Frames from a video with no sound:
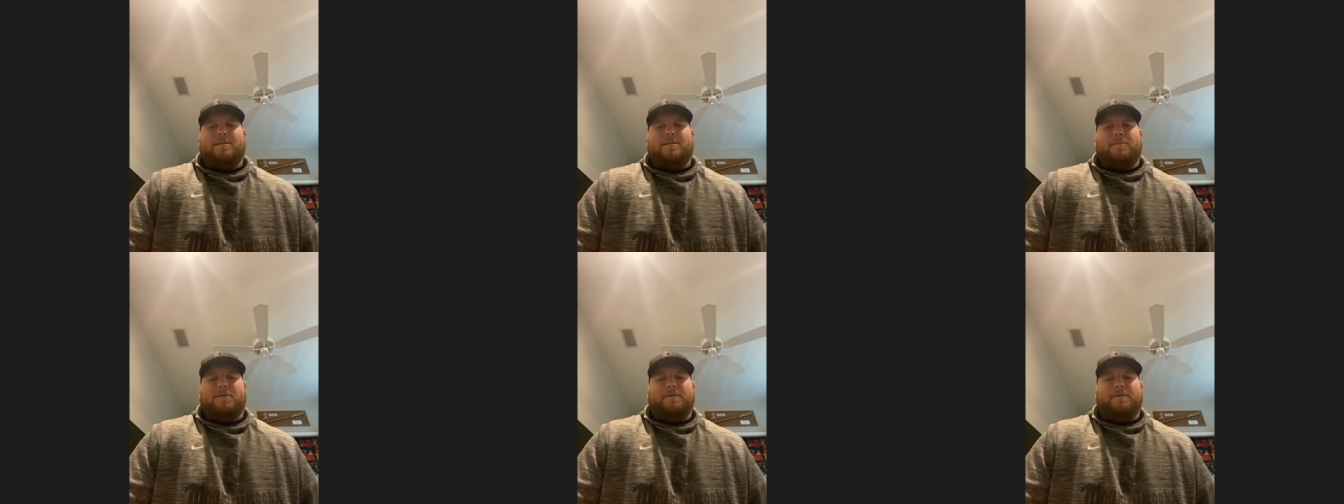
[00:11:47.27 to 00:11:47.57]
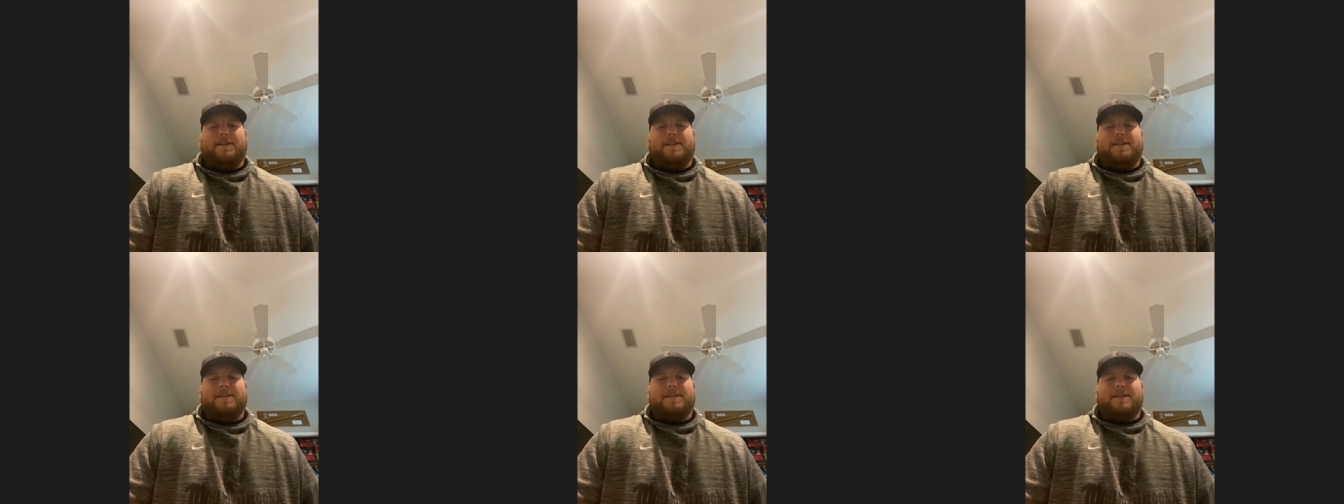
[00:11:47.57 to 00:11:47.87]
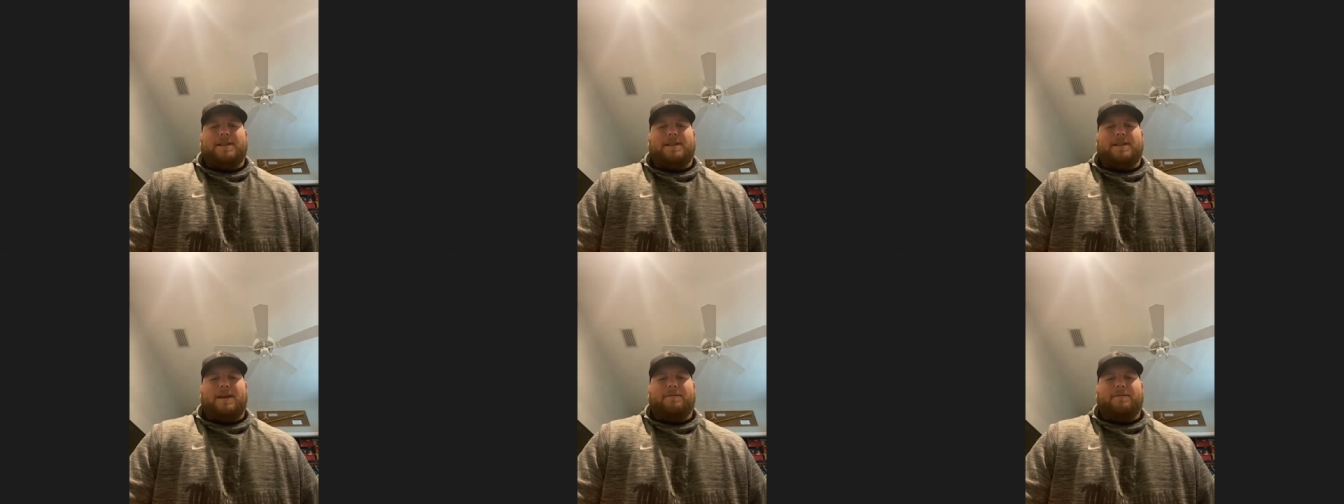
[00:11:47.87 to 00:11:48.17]
moving
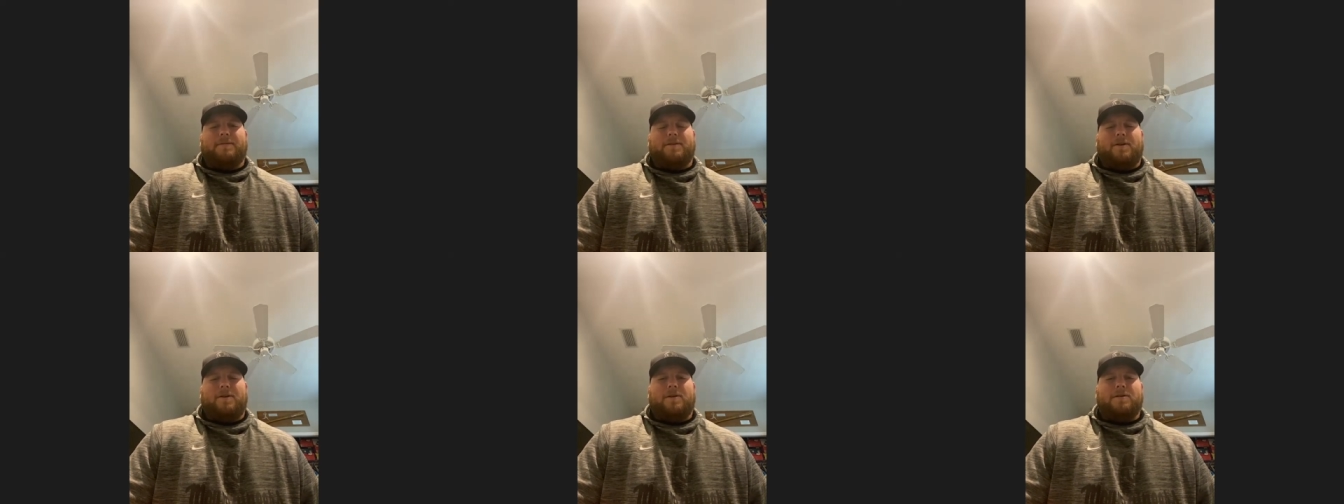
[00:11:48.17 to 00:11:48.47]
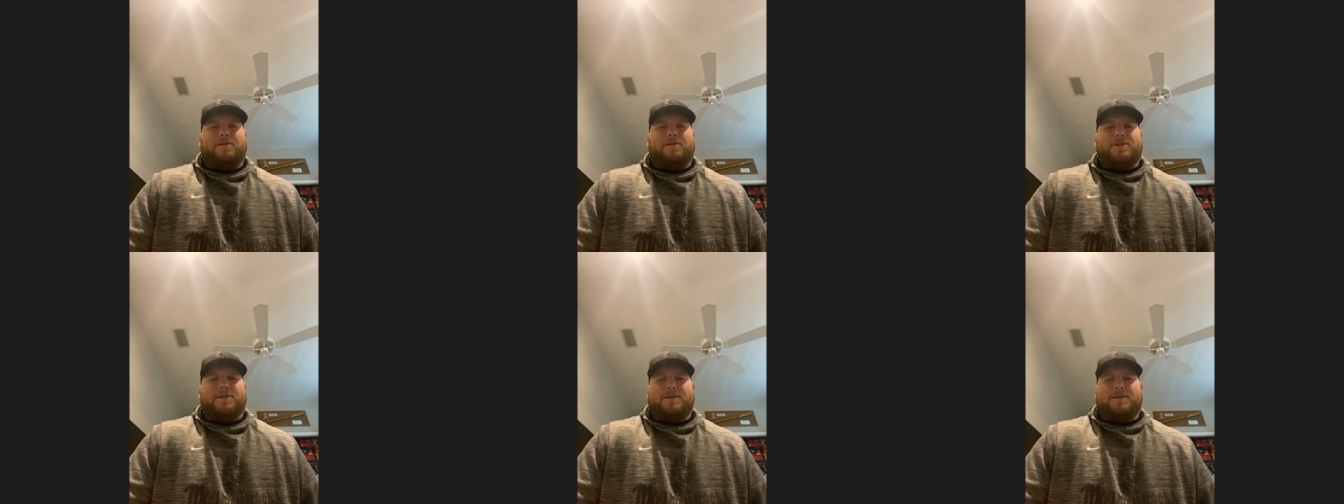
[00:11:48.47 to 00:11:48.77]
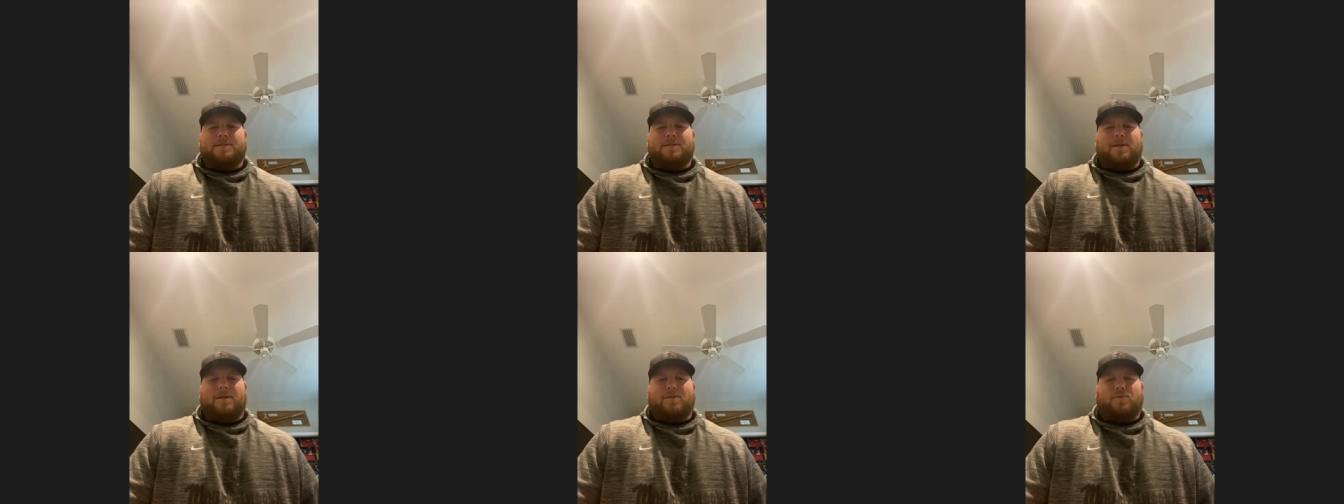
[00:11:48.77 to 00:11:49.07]
to left guard
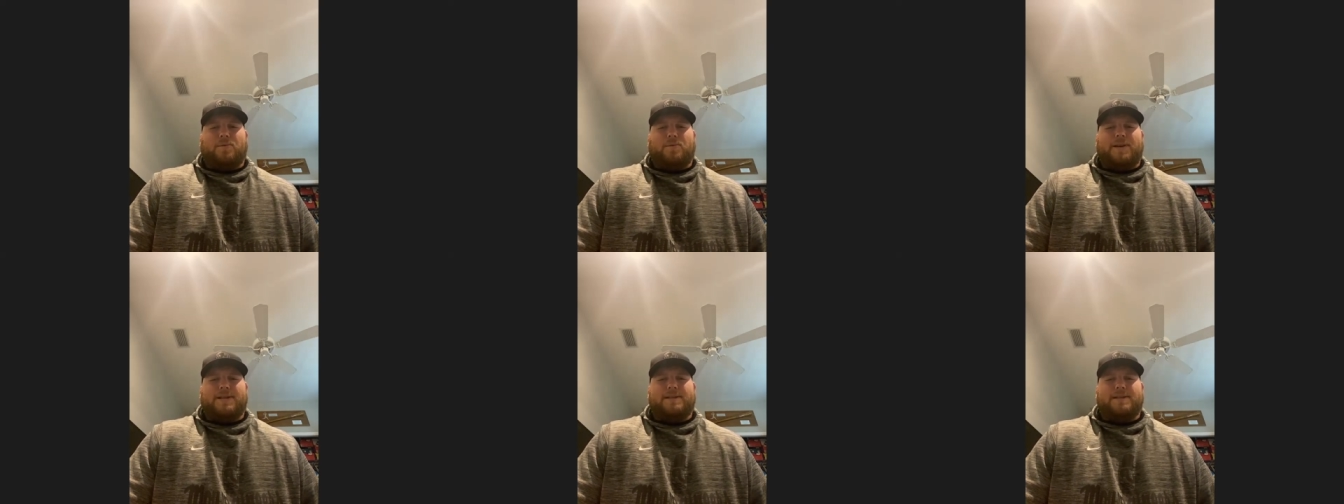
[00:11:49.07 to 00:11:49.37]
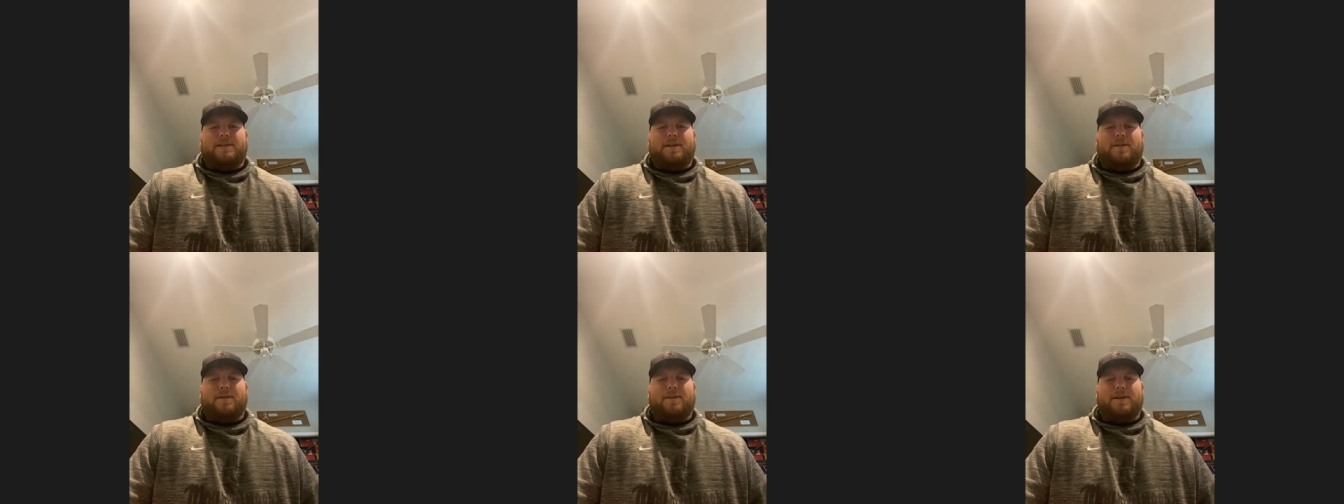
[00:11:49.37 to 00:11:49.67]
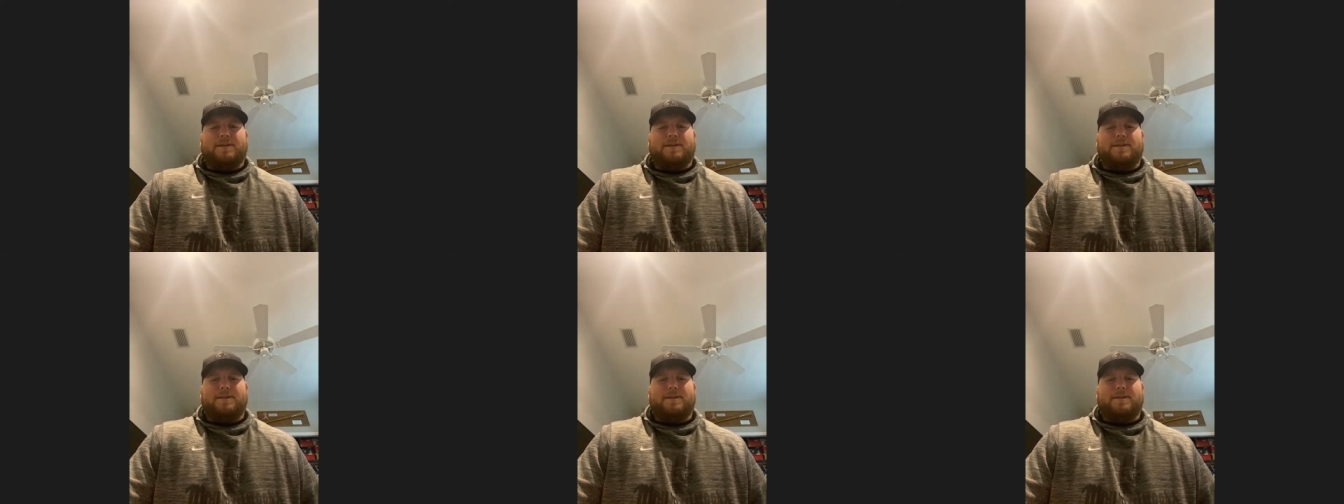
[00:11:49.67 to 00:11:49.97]
just on a week's
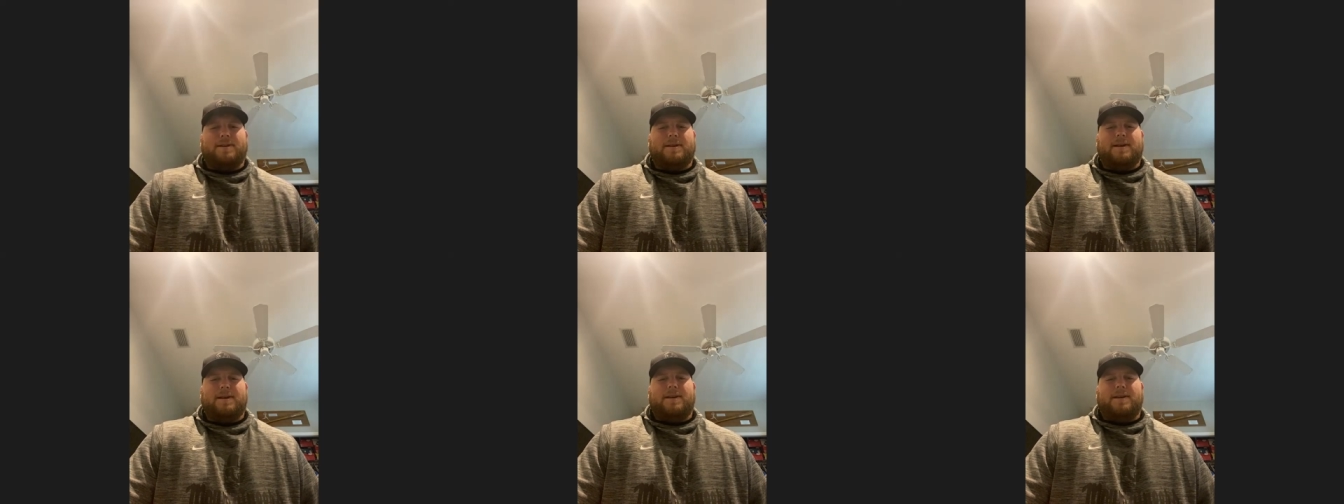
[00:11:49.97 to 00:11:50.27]
notice.